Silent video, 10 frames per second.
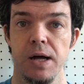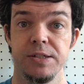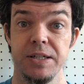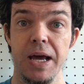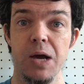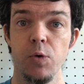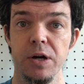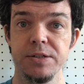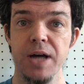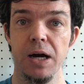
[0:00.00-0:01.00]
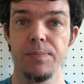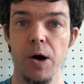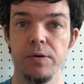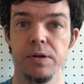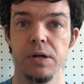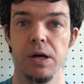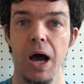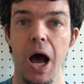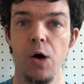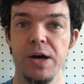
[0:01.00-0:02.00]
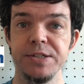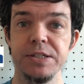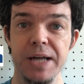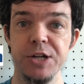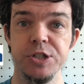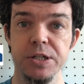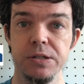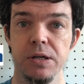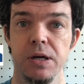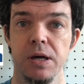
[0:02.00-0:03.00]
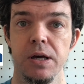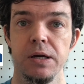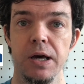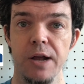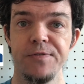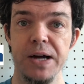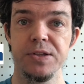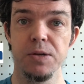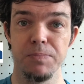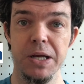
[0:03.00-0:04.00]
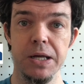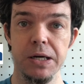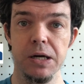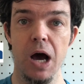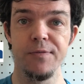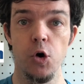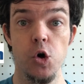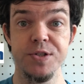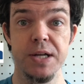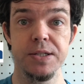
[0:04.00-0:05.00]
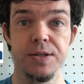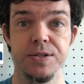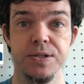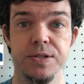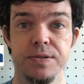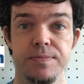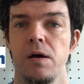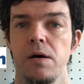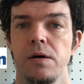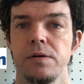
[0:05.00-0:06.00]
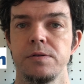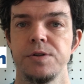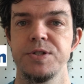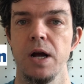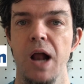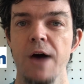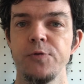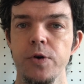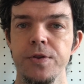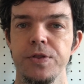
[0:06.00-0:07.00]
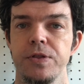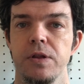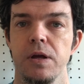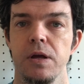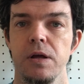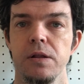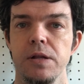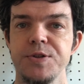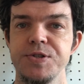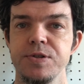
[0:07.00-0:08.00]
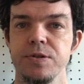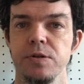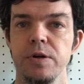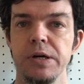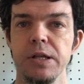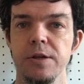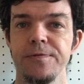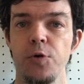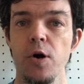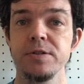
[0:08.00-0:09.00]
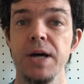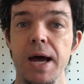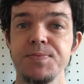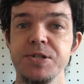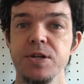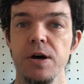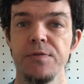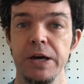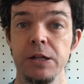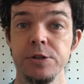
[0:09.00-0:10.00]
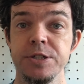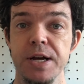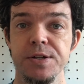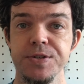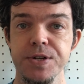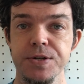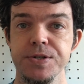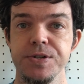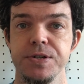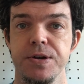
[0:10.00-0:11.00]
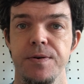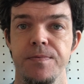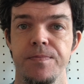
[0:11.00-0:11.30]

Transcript: Today we're going to talk about how intonation can affect the meaning of a whole sentence. To start off with, let's look at the 4 types of English sentences.